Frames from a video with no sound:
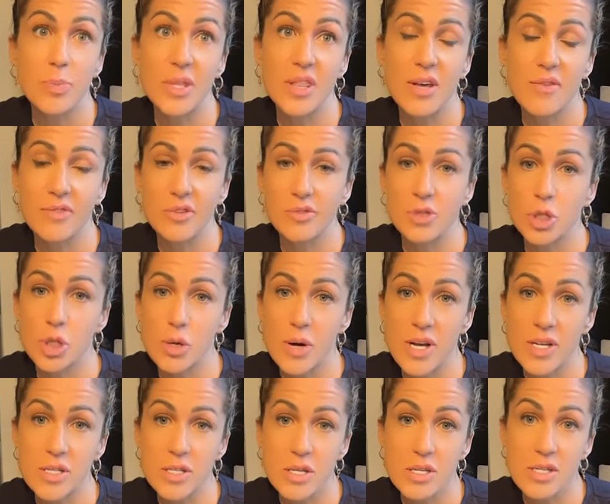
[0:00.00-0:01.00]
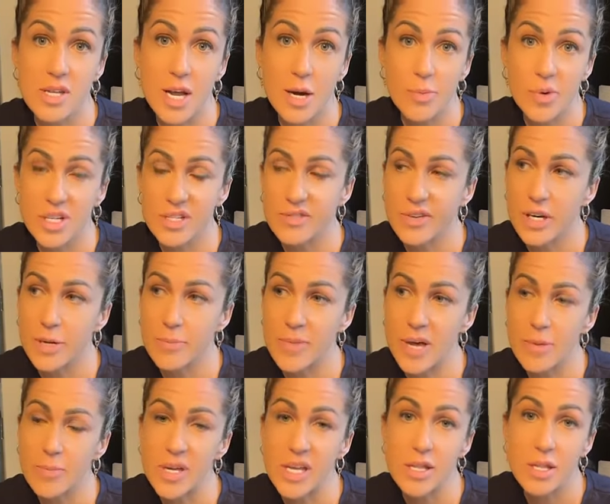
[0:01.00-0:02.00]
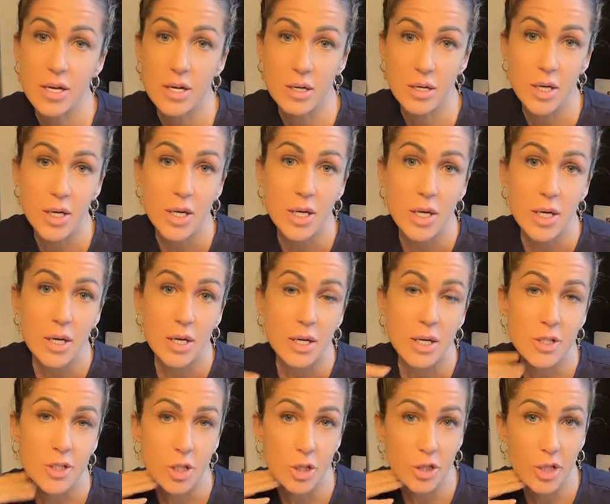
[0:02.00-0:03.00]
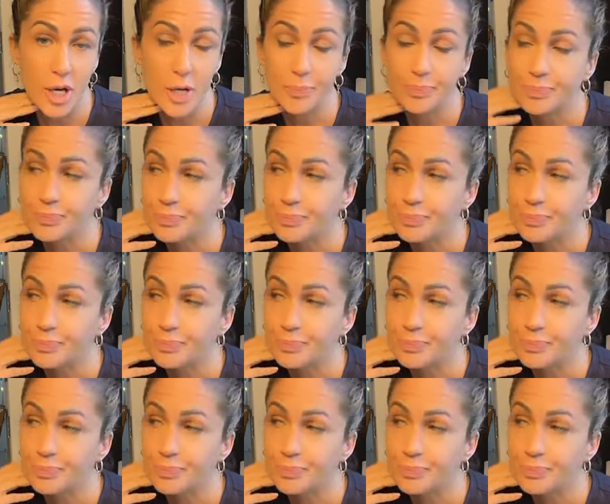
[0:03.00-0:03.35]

in that 52 hours because I had a breastfeeding baby and then a toddler.